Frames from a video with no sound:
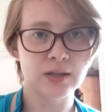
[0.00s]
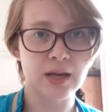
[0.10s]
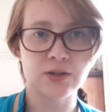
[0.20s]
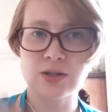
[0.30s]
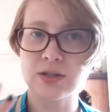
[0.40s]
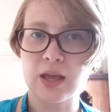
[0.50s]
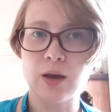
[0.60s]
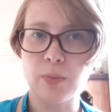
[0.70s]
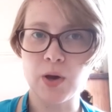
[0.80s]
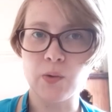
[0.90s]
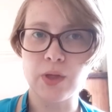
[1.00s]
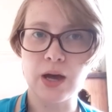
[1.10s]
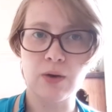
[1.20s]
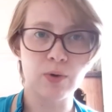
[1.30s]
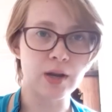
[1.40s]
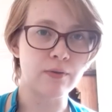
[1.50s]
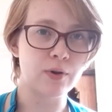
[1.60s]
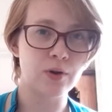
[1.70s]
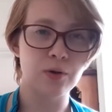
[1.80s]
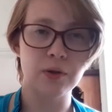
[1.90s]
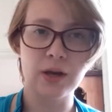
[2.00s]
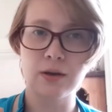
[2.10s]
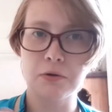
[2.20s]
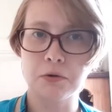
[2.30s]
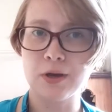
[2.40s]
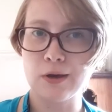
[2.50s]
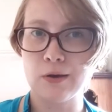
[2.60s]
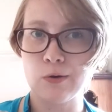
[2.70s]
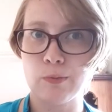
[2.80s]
like, just think about that whenever you're like cooking or